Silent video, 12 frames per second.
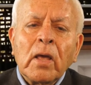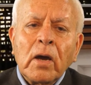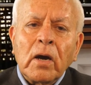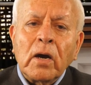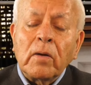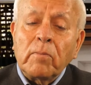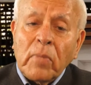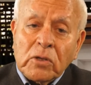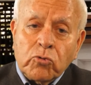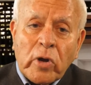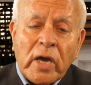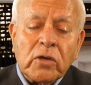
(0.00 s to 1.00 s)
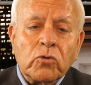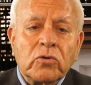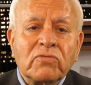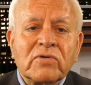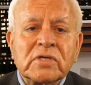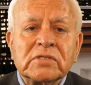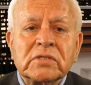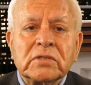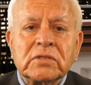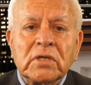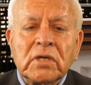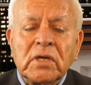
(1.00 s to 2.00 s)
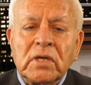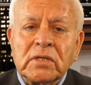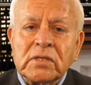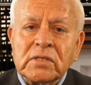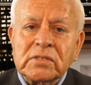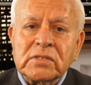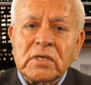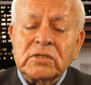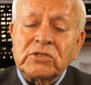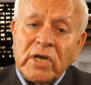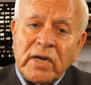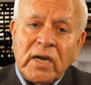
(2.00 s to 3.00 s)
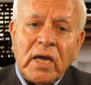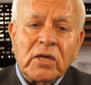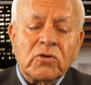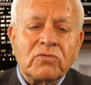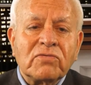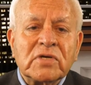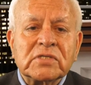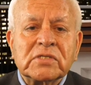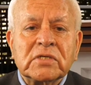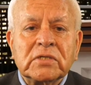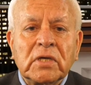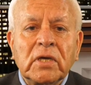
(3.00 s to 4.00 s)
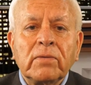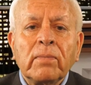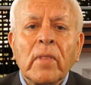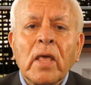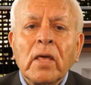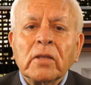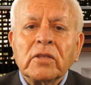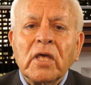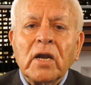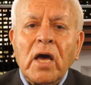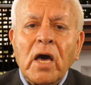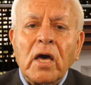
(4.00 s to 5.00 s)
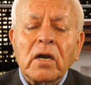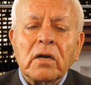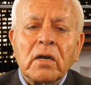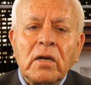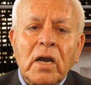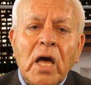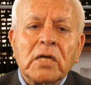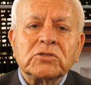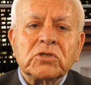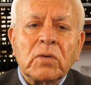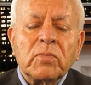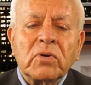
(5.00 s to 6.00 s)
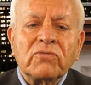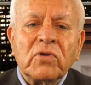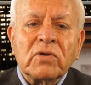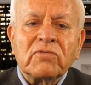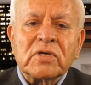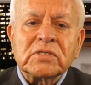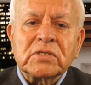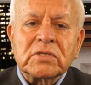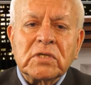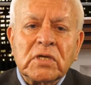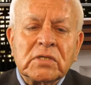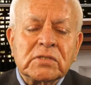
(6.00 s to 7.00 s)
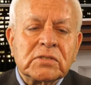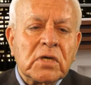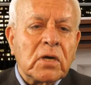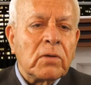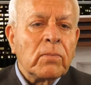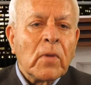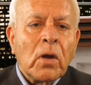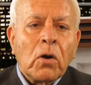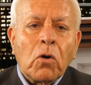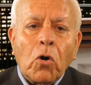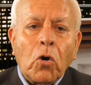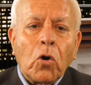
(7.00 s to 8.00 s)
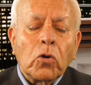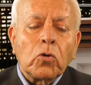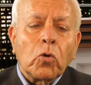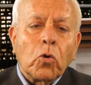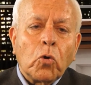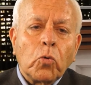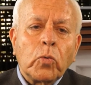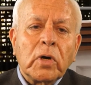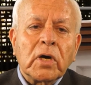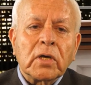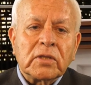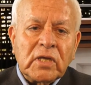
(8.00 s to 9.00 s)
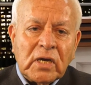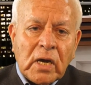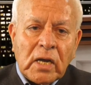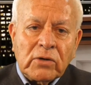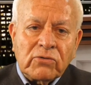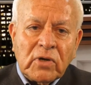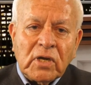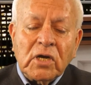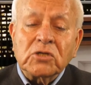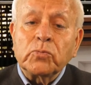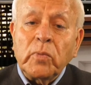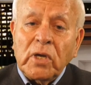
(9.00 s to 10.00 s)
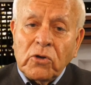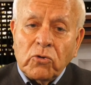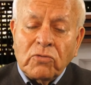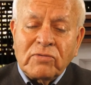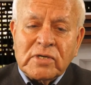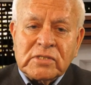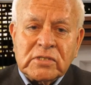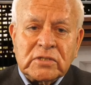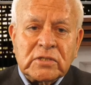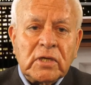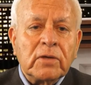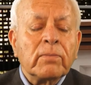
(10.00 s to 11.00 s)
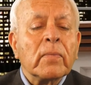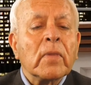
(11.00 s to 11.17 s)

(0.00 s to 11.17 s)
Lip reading: Madurai University, it is Chennai University, there are a large number of universities all over the country. Kashmir University,